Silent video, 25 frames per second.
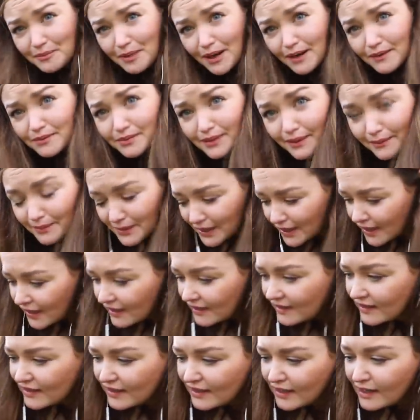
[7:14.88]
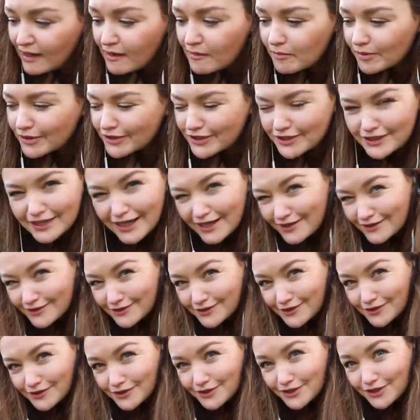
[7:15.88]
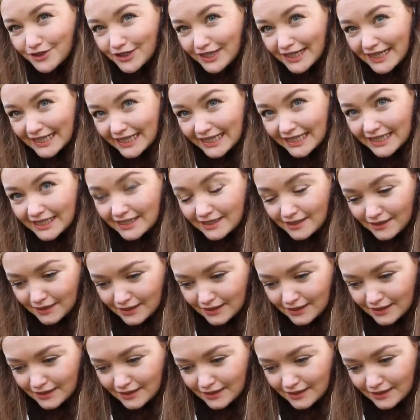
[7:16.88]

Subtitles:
pop wrapper. But 2003